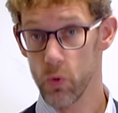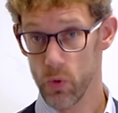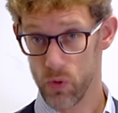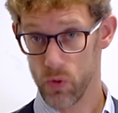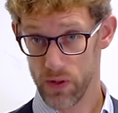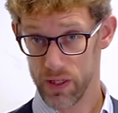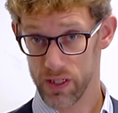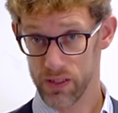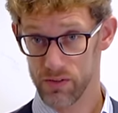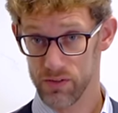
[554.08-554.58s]

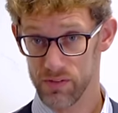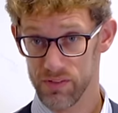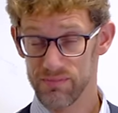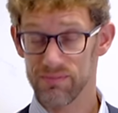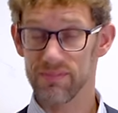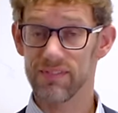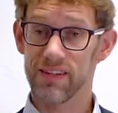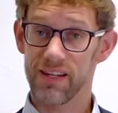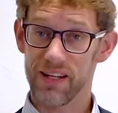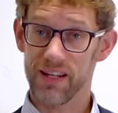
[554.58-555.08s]
things.
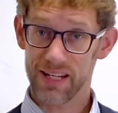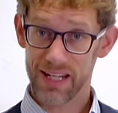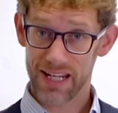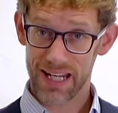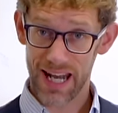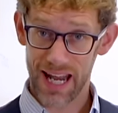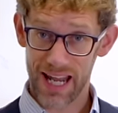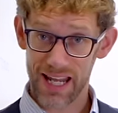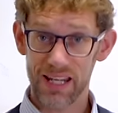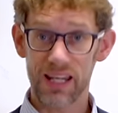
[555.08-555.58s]

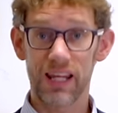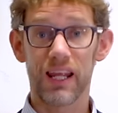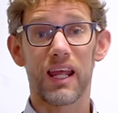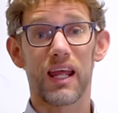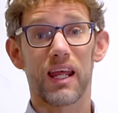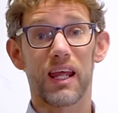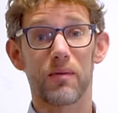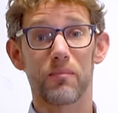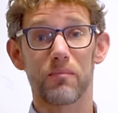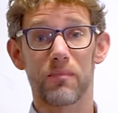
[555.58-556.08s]
Again,
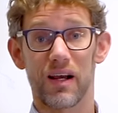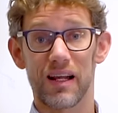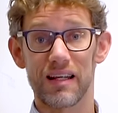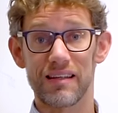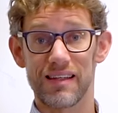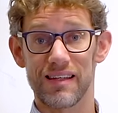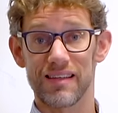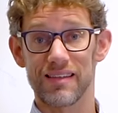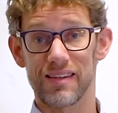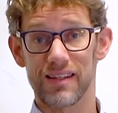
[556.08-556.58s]
it might
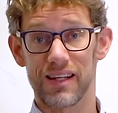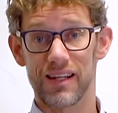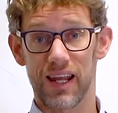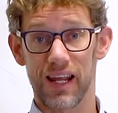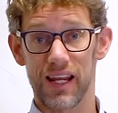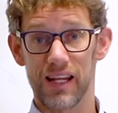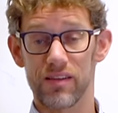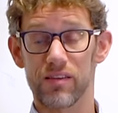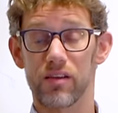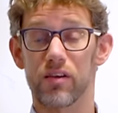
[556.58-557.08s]

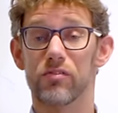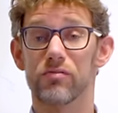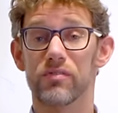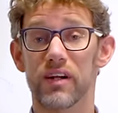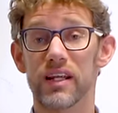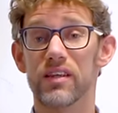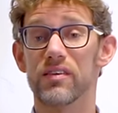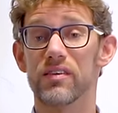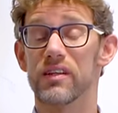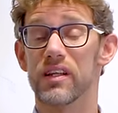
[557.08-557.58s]
indicate a
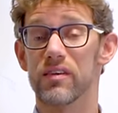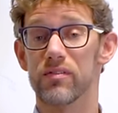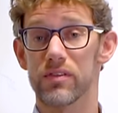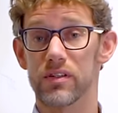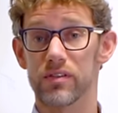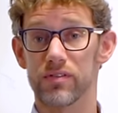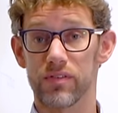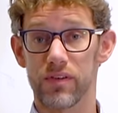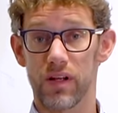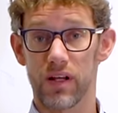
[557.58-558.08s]
raised level
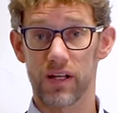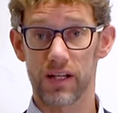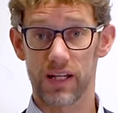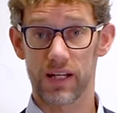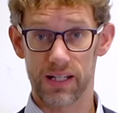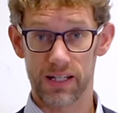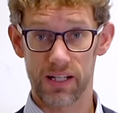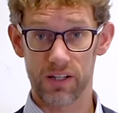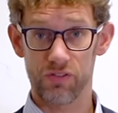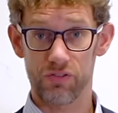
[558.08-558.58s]
of uh,
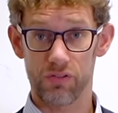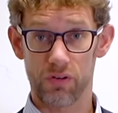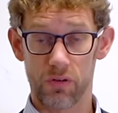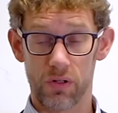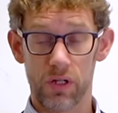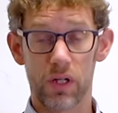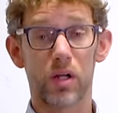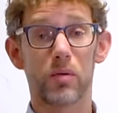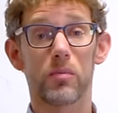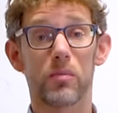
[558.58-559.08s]
cholesterol
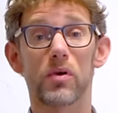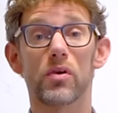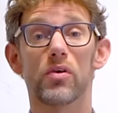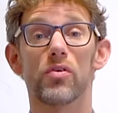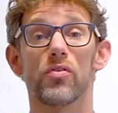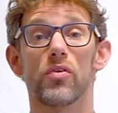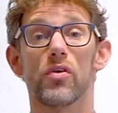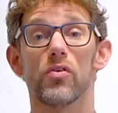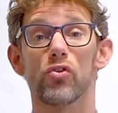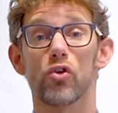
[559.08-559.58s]

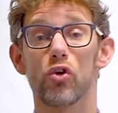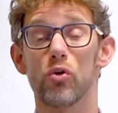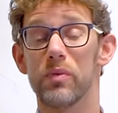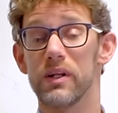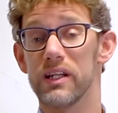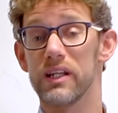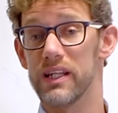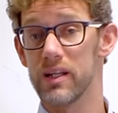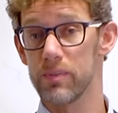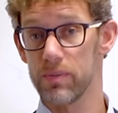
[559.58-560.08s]
because those could be
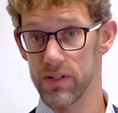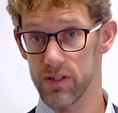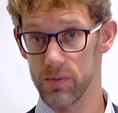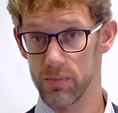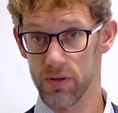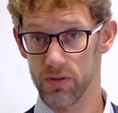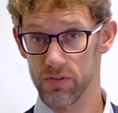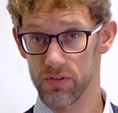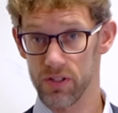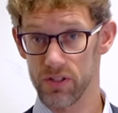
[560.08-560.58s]
lipid
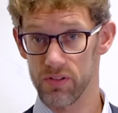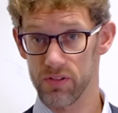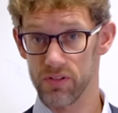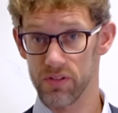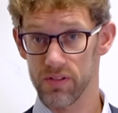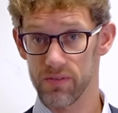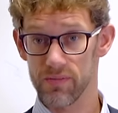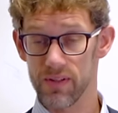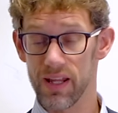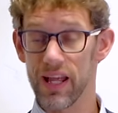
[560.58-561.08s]
deposits
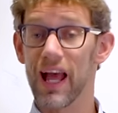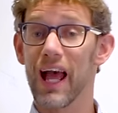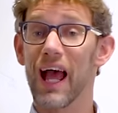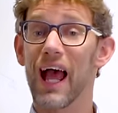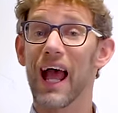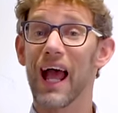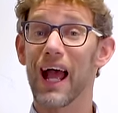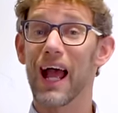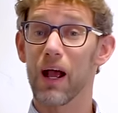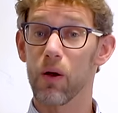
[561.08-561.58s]

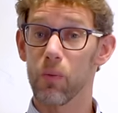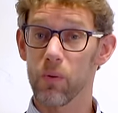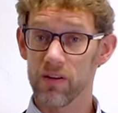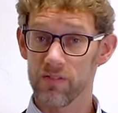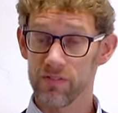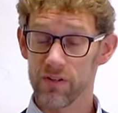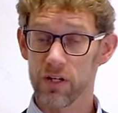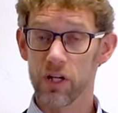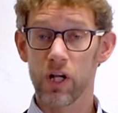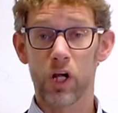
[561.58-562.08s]

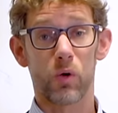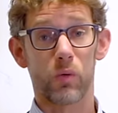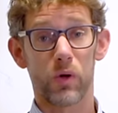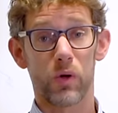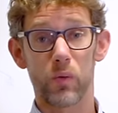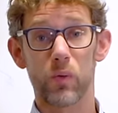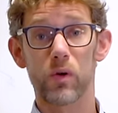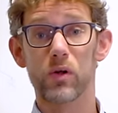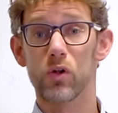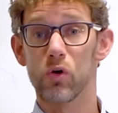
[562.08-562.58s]
However, we
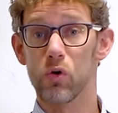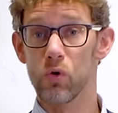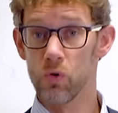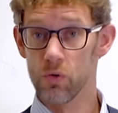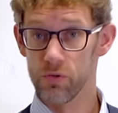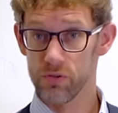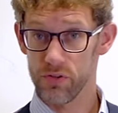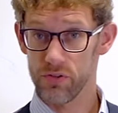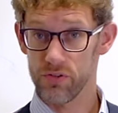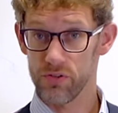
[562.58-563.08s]
will
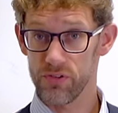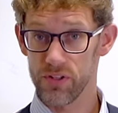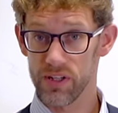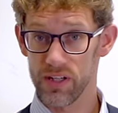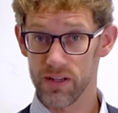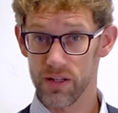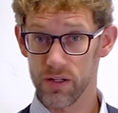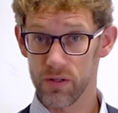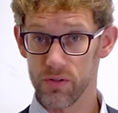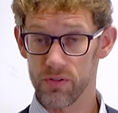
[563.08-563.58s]
also see
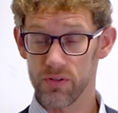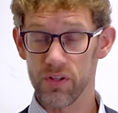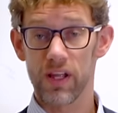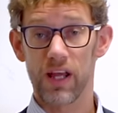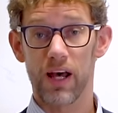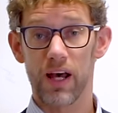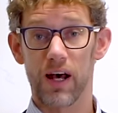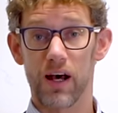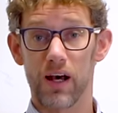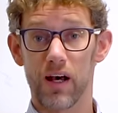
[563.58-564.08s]
those
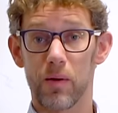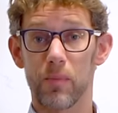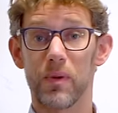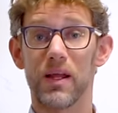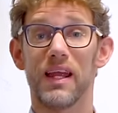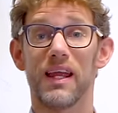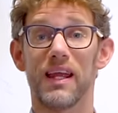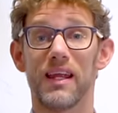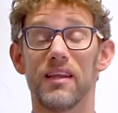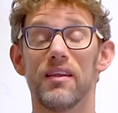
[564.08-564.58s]
um,
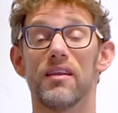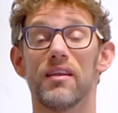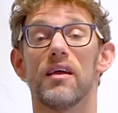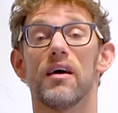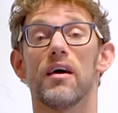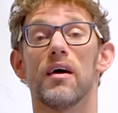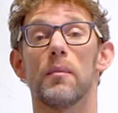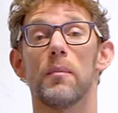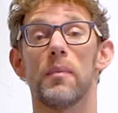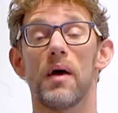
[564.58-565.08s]
in
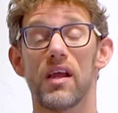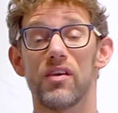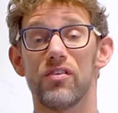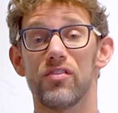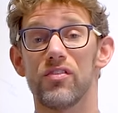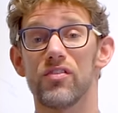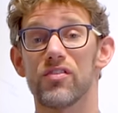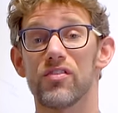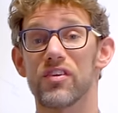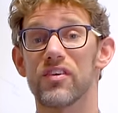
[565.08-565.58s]
uh,
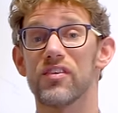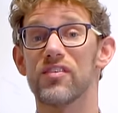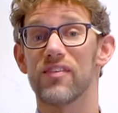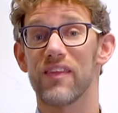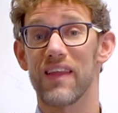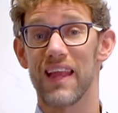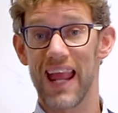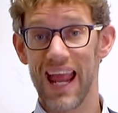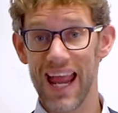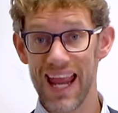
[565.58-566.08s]
patients as
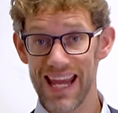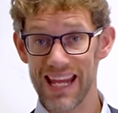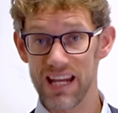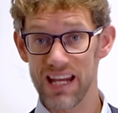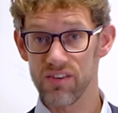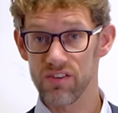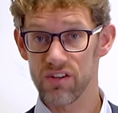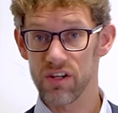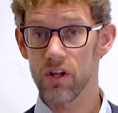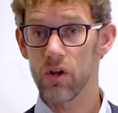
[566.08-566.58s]
they
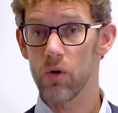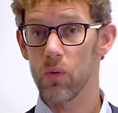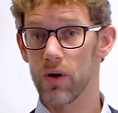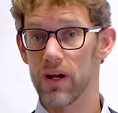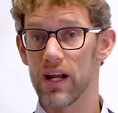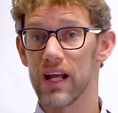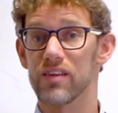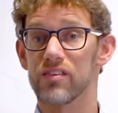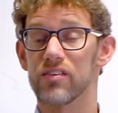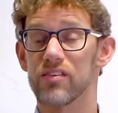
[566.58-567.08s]
age, where it
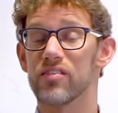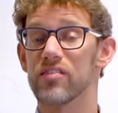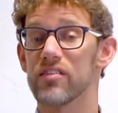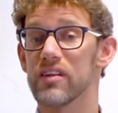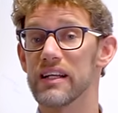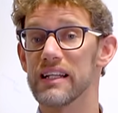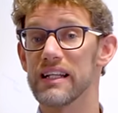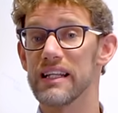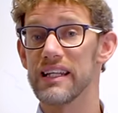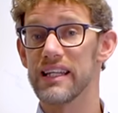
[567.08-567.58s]
has a
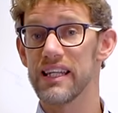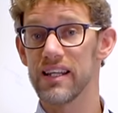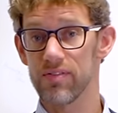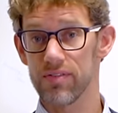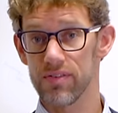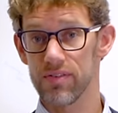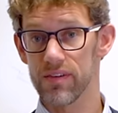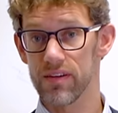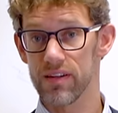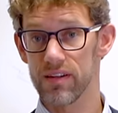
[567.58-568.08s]
slightly
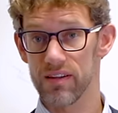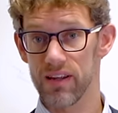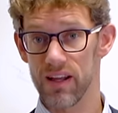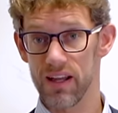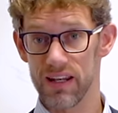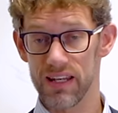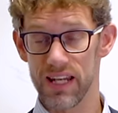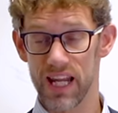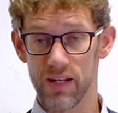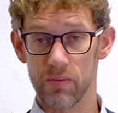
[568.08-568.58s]
different uh,
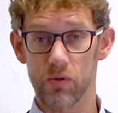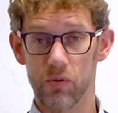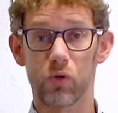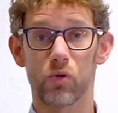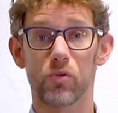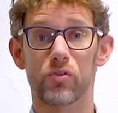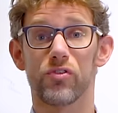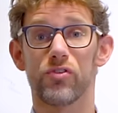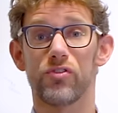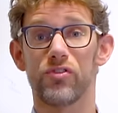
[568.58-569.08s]
name
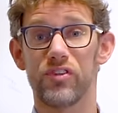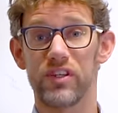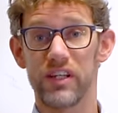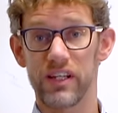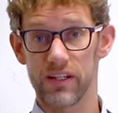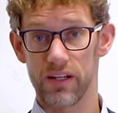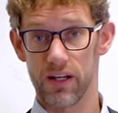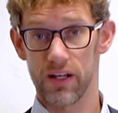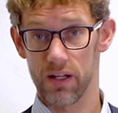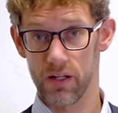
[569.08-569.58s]
called
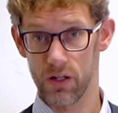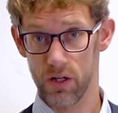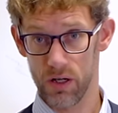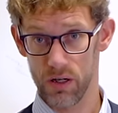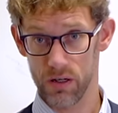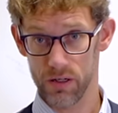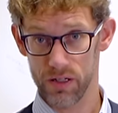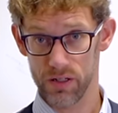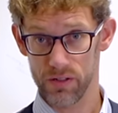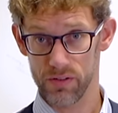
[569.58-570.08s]
senile
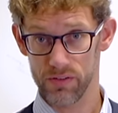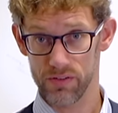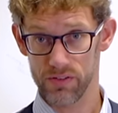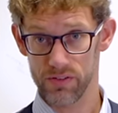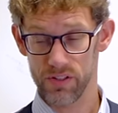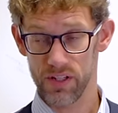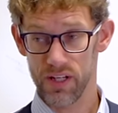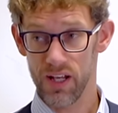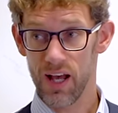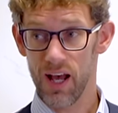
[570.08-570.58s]
arcus.
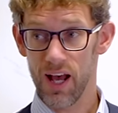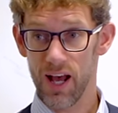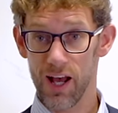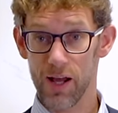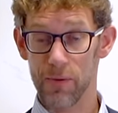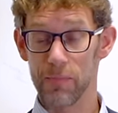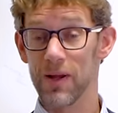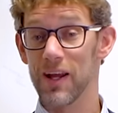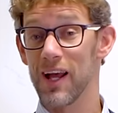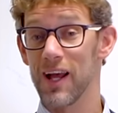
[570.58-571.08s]

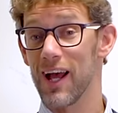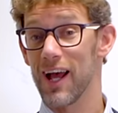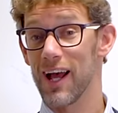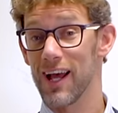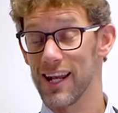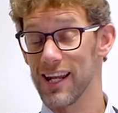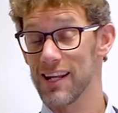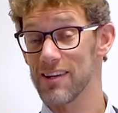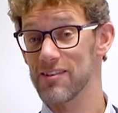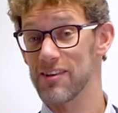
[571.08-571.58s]
Um, and
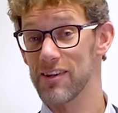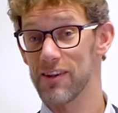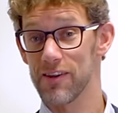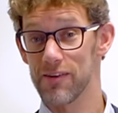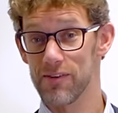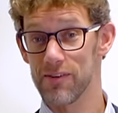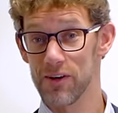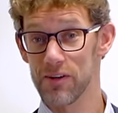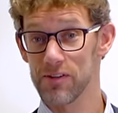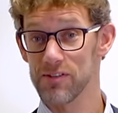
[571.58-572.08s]
actually,
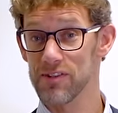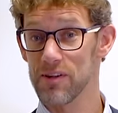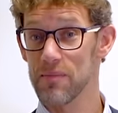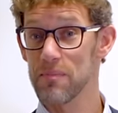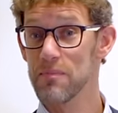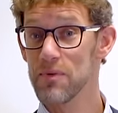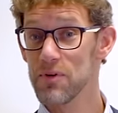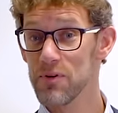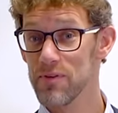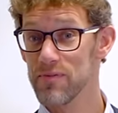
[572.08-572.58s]
there are
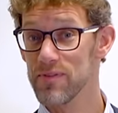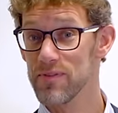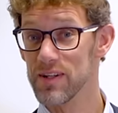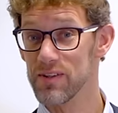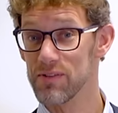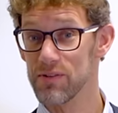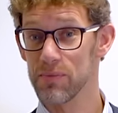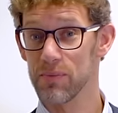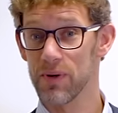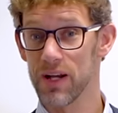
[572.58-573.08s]
some
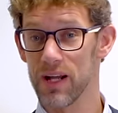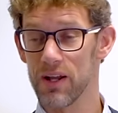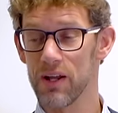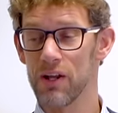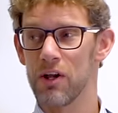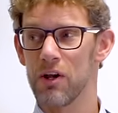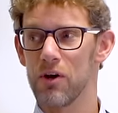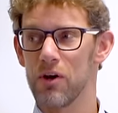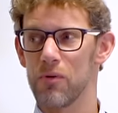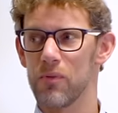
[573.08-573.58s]
movies where,
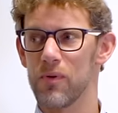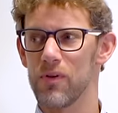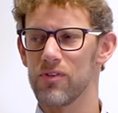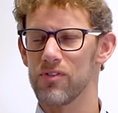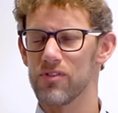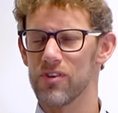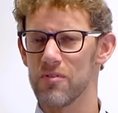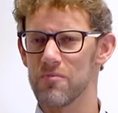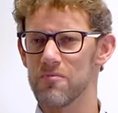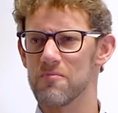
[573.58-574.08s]
with
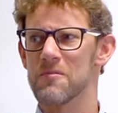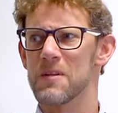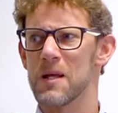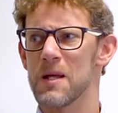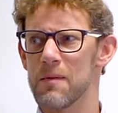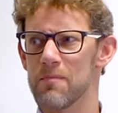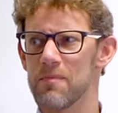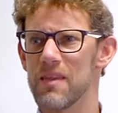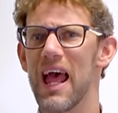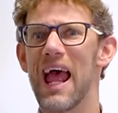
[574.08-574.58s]
some
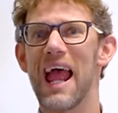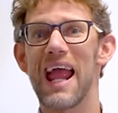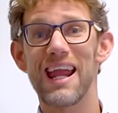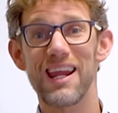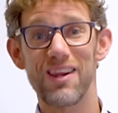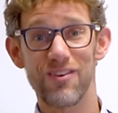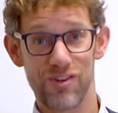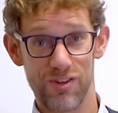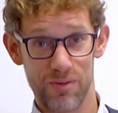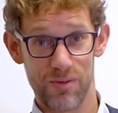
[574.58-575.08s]

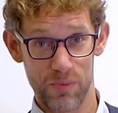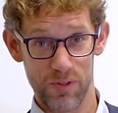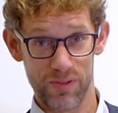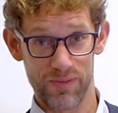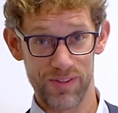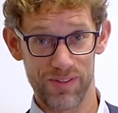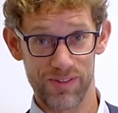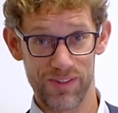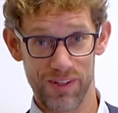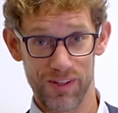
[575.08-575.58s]
aged movie
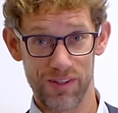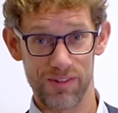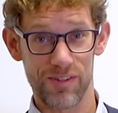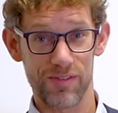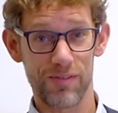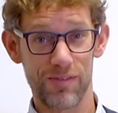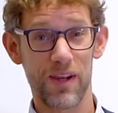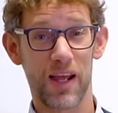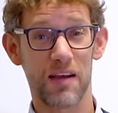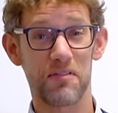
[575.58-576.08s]
stars,
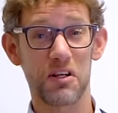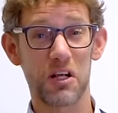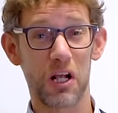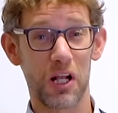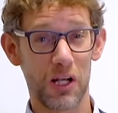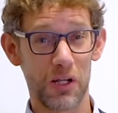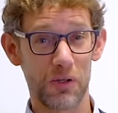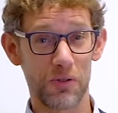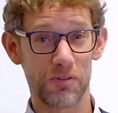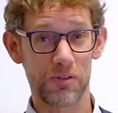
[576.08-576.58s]
if you have a
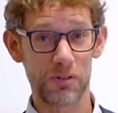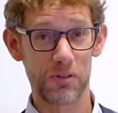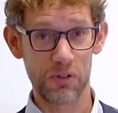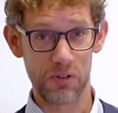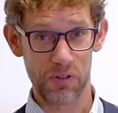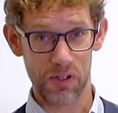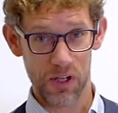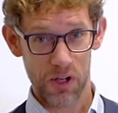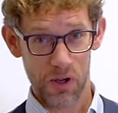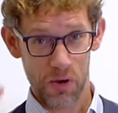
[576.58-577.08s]
close
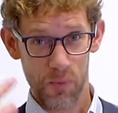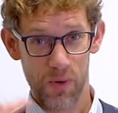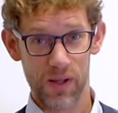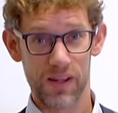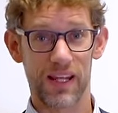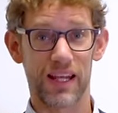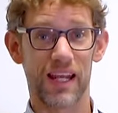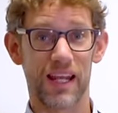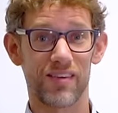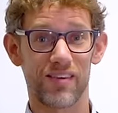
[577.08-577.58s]
look when
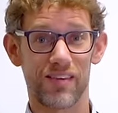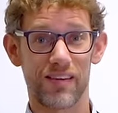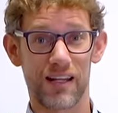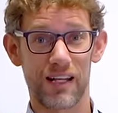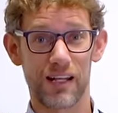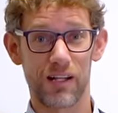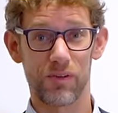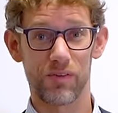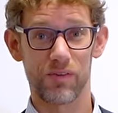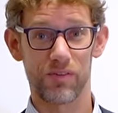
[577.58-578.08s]
they're getting their
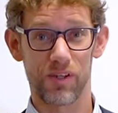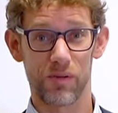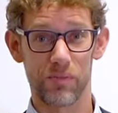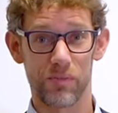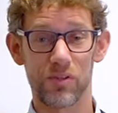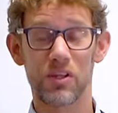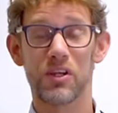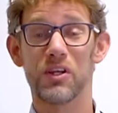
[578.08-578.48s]
close ups,